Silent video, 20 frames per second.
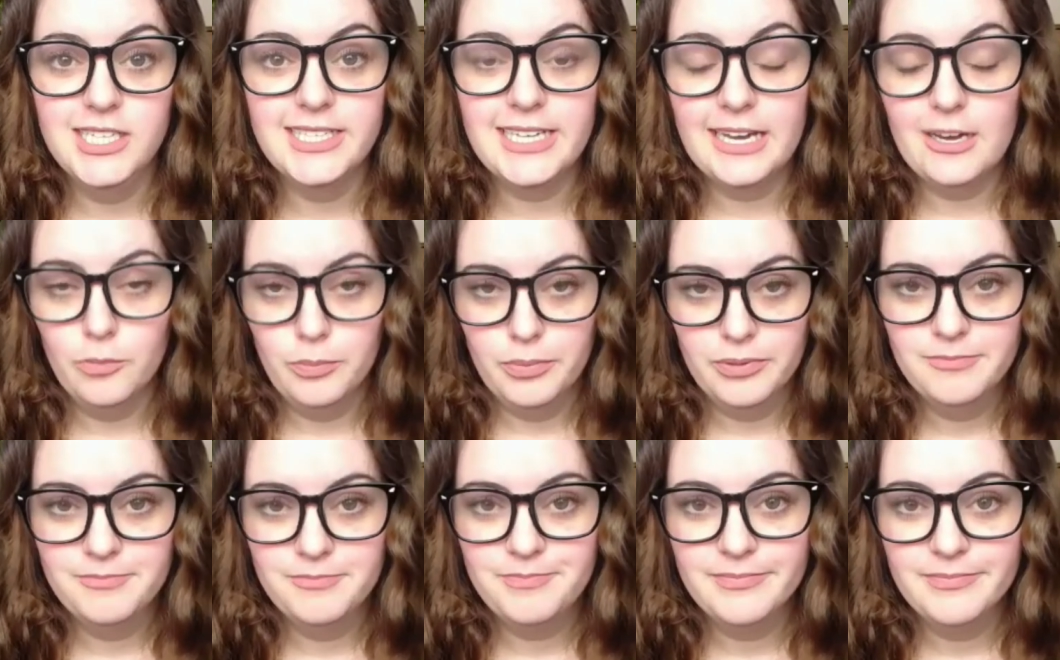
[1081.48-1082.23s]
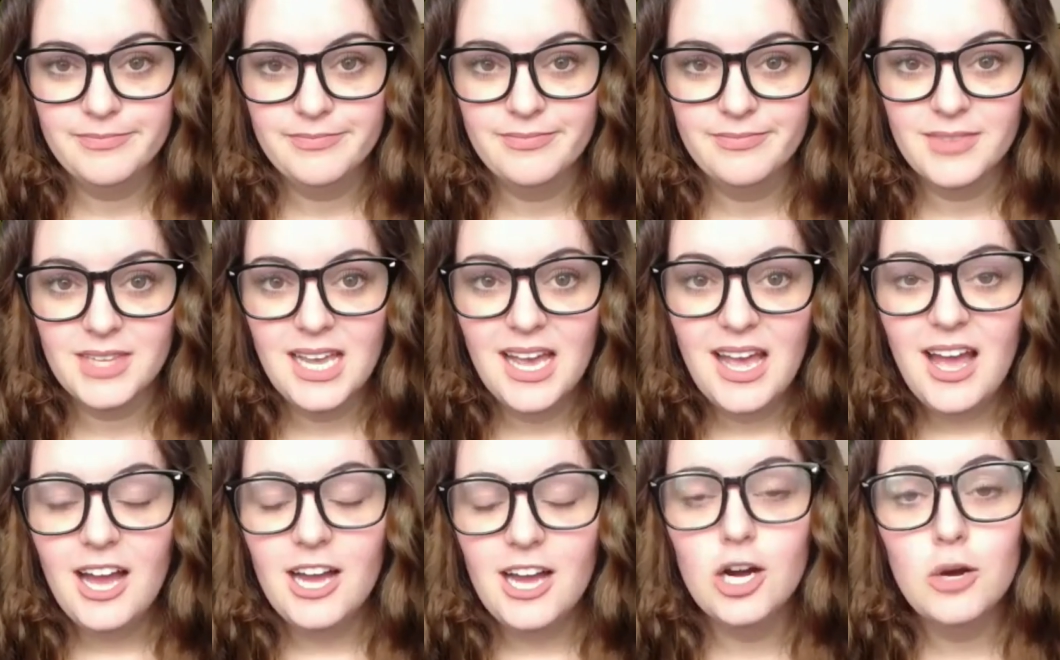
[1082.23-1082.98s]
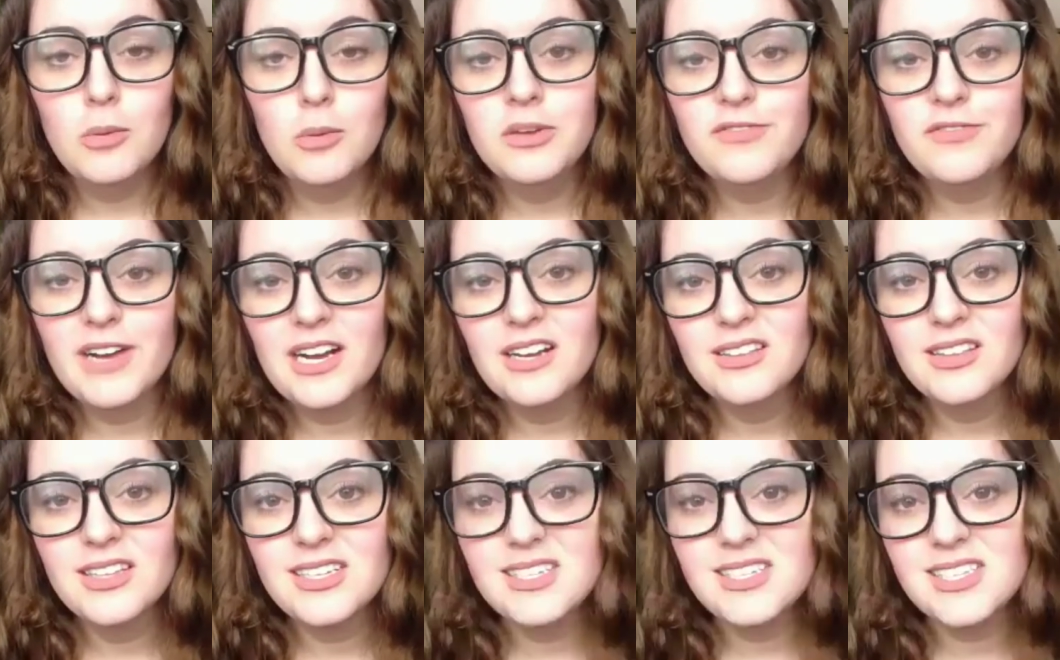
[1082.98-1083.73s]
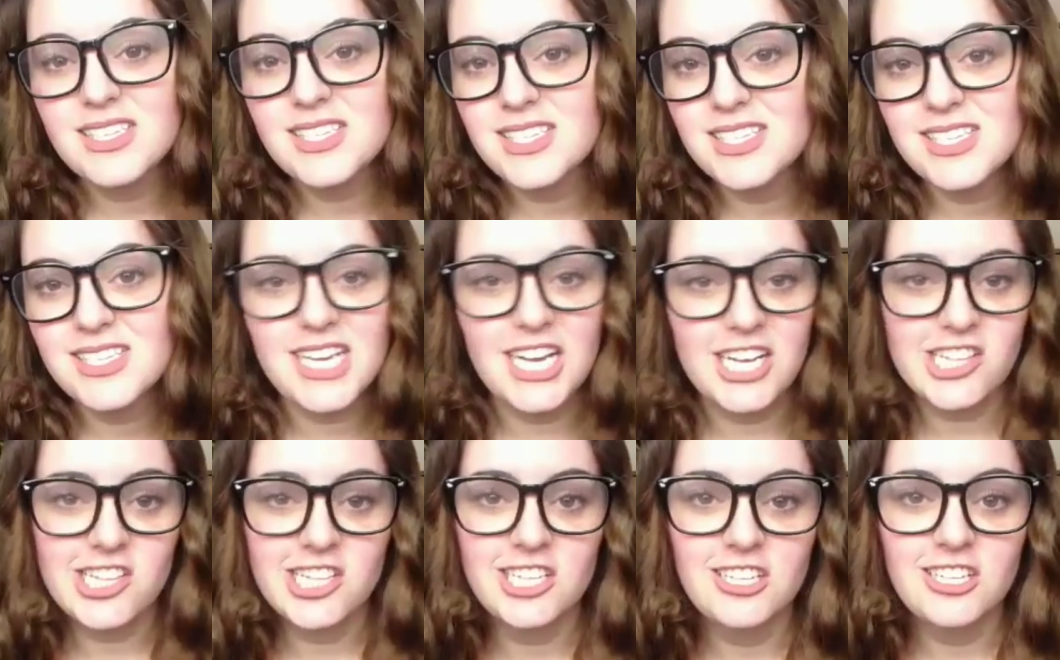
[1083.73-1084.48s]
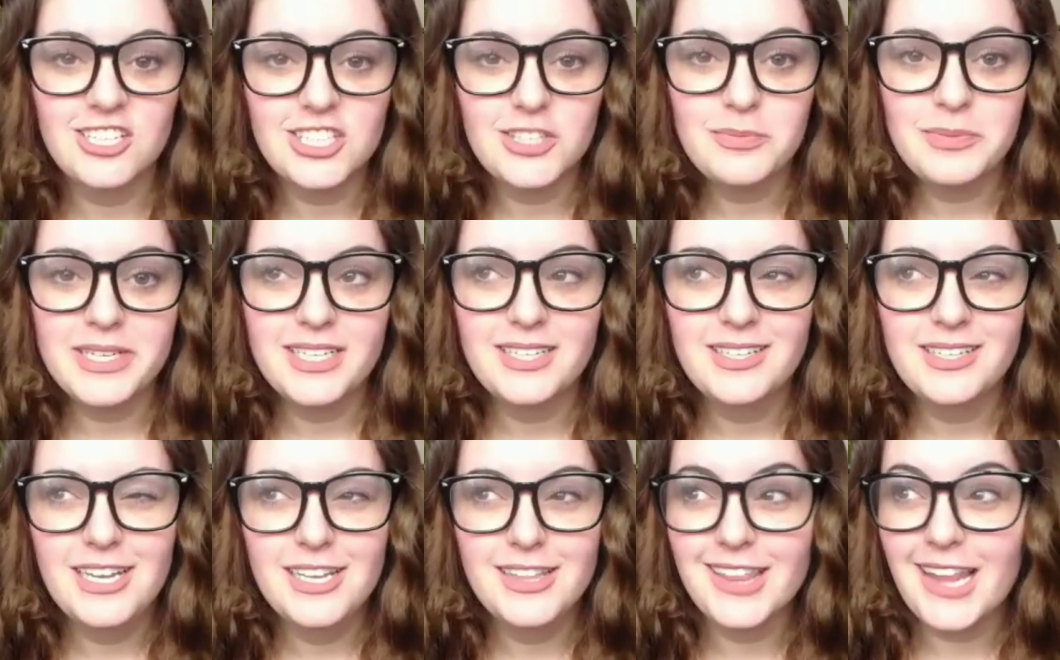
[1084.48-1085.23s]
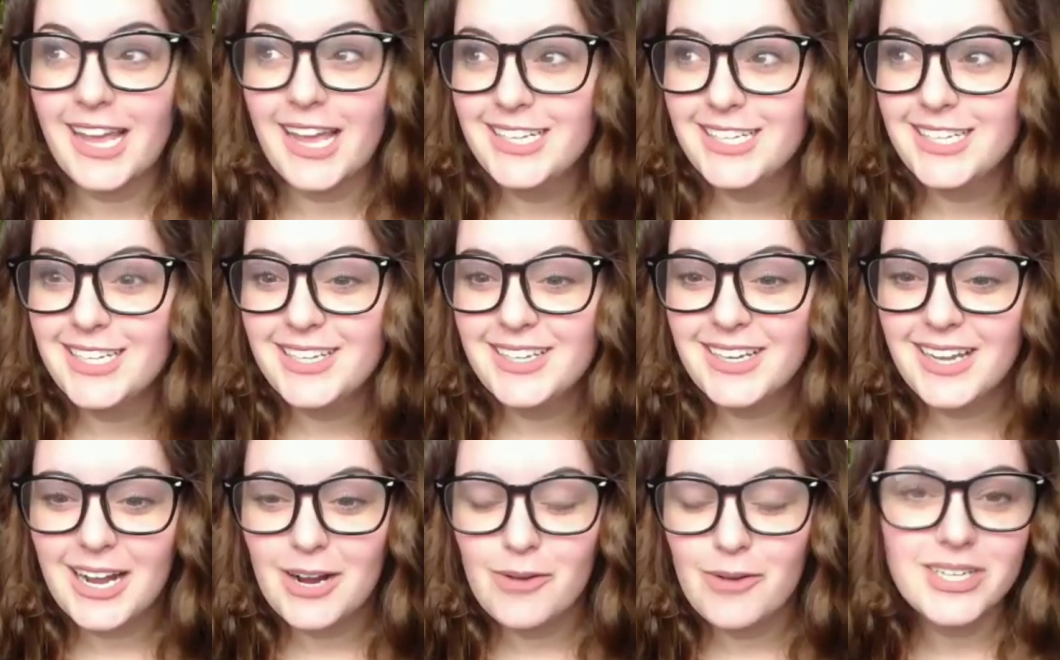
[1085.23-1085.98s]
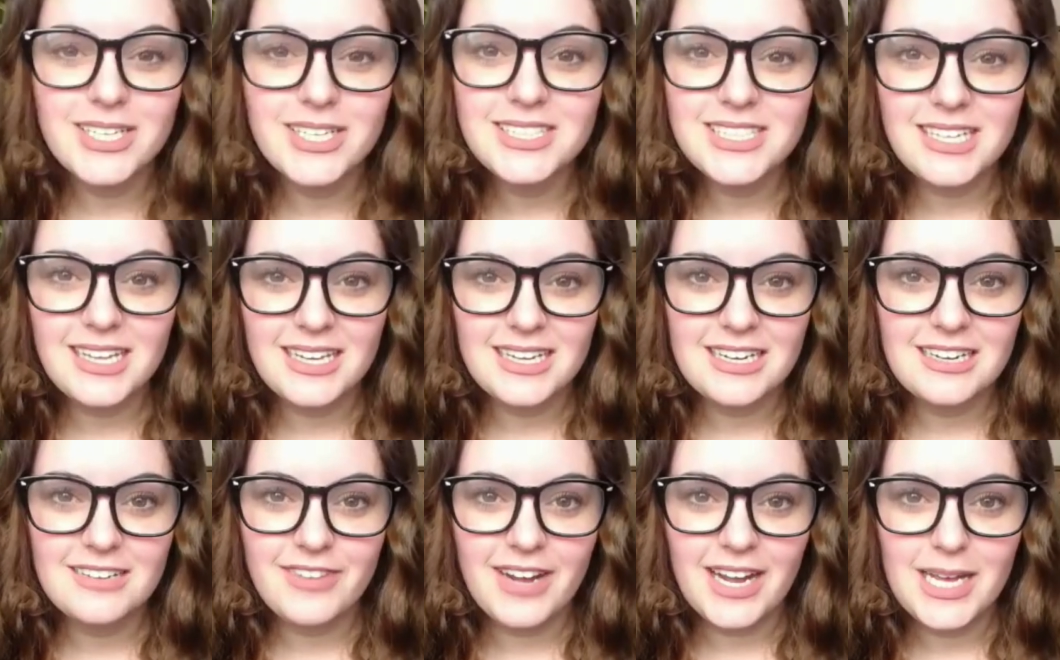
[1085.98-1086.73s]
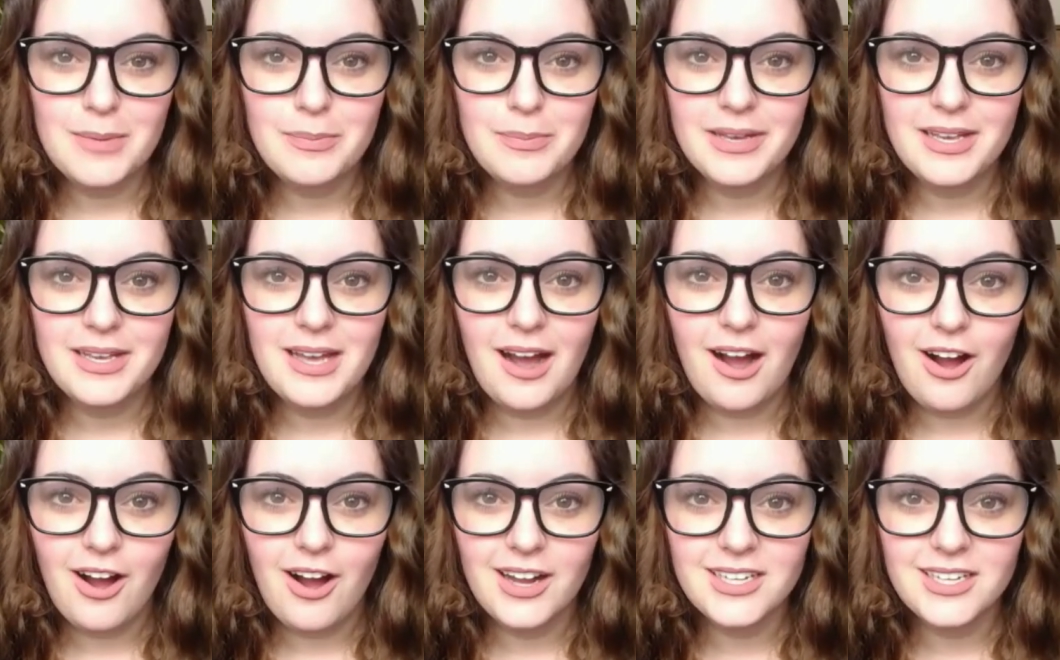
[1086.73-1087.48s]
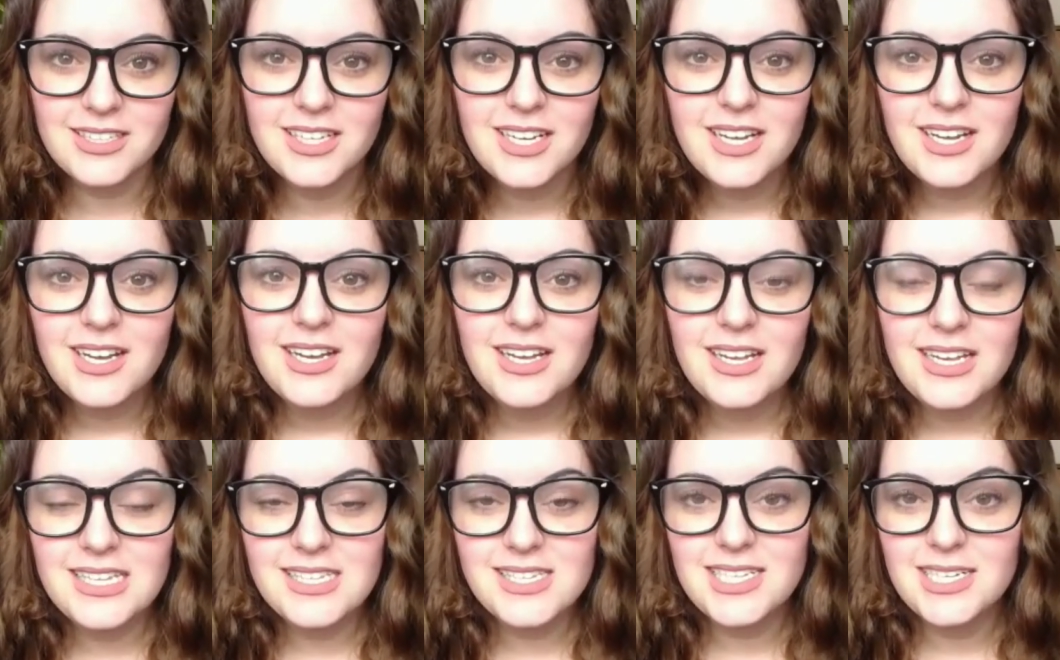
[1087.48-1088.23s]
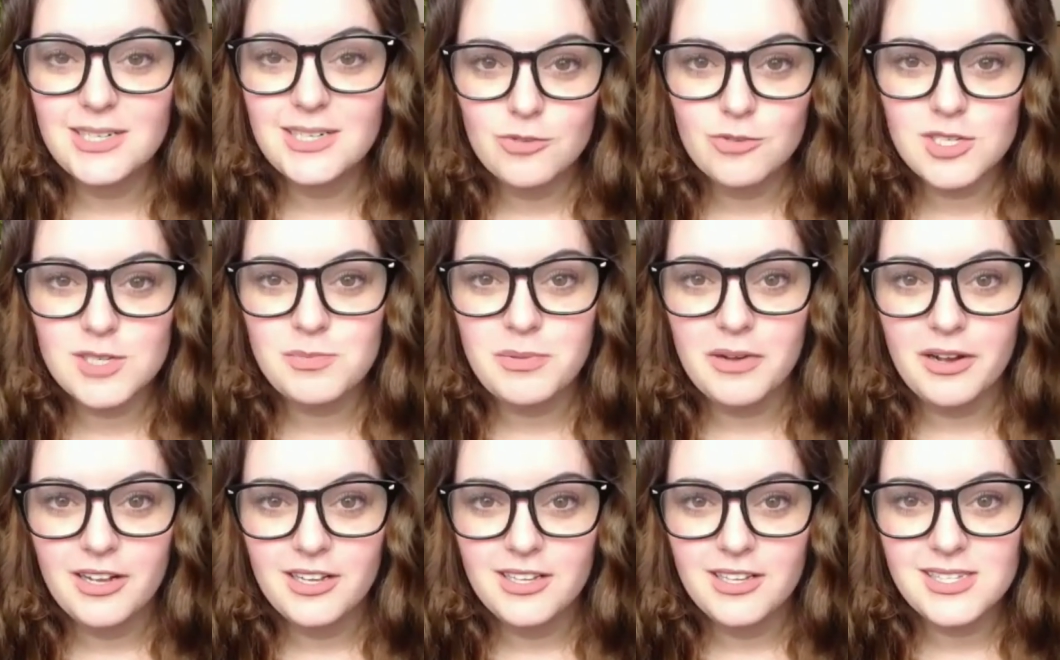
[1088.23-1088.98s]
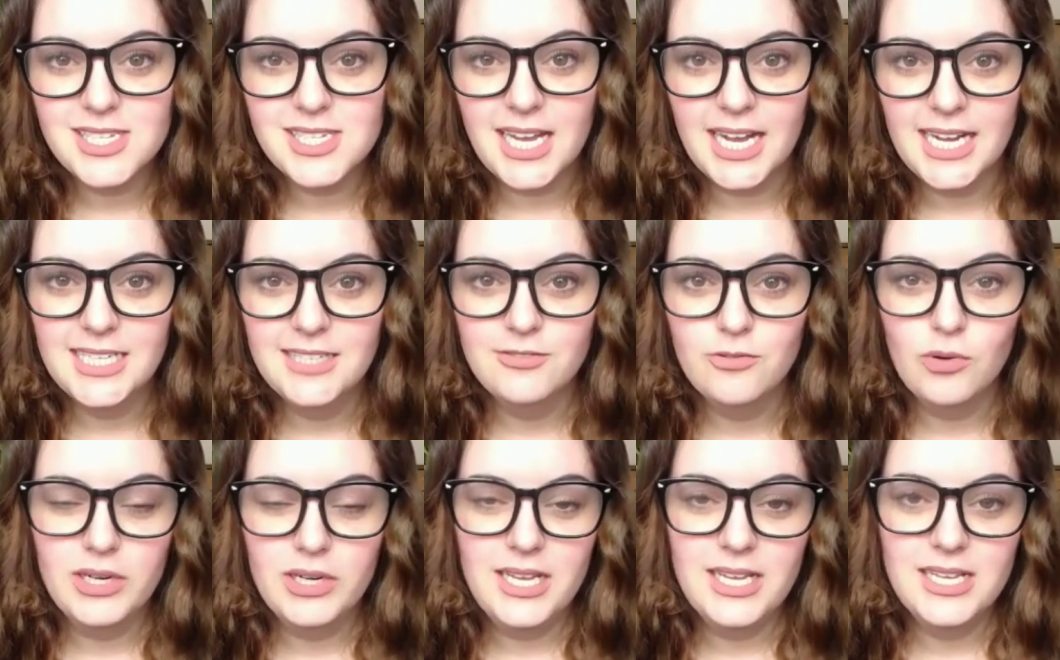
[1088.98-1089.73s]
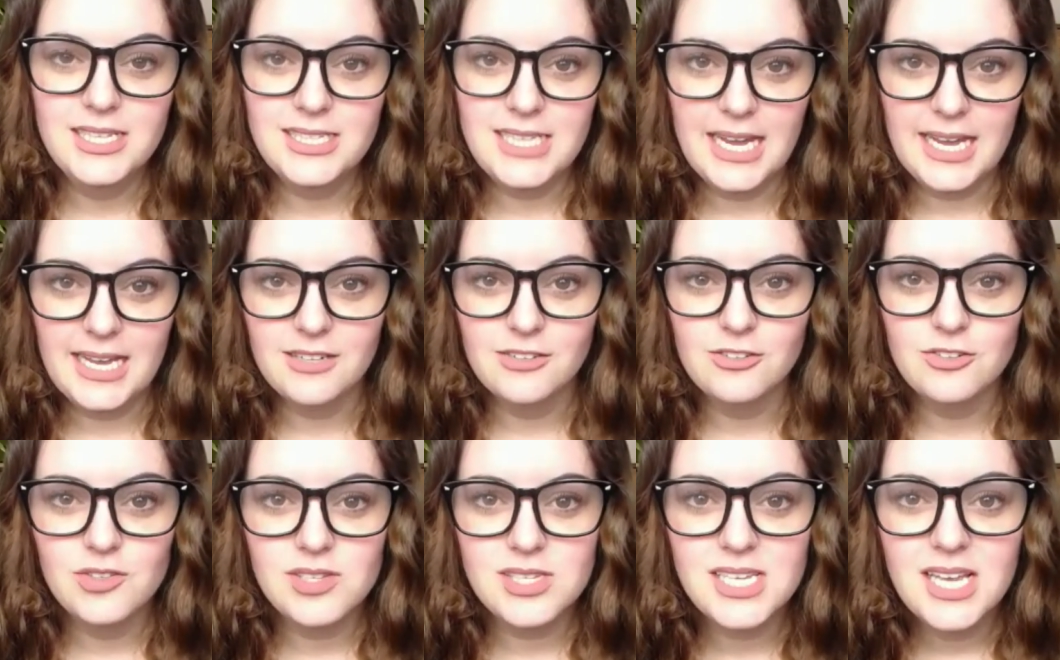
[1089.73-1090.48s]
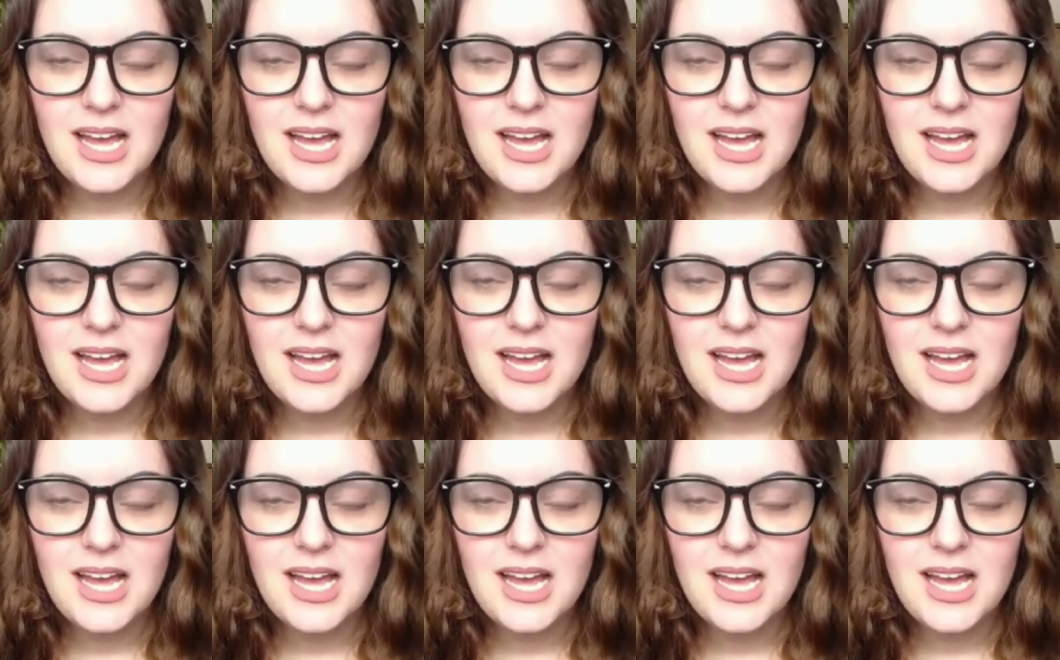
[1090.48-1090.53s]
help. I hope you found this discussion a little bit enlightening. I wanted to clarify a bit on incident response, kind of what it entails.